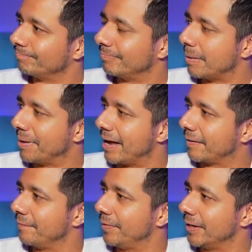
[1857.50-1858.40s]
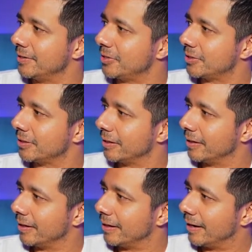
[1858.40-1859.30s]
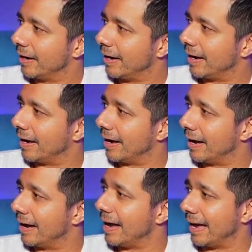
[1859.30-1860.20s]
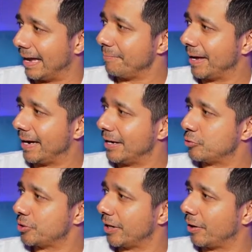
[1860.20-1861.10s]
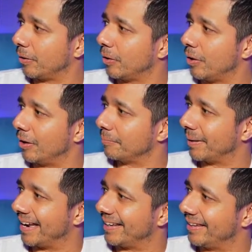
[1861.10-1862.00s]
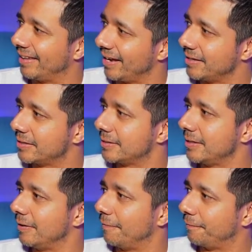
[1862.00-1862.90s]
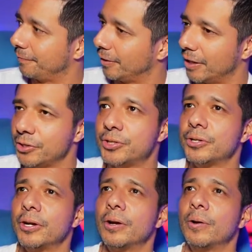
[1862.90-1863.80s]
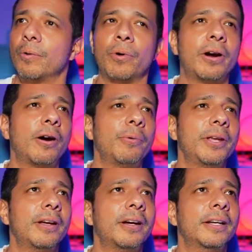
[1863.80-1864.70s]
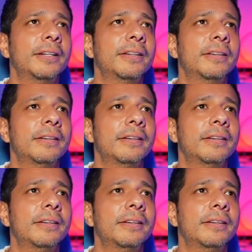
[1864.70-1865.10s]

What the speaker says: I'm not convinced. I am getting interested in a long, but I'd like to see a flush. Where are we on?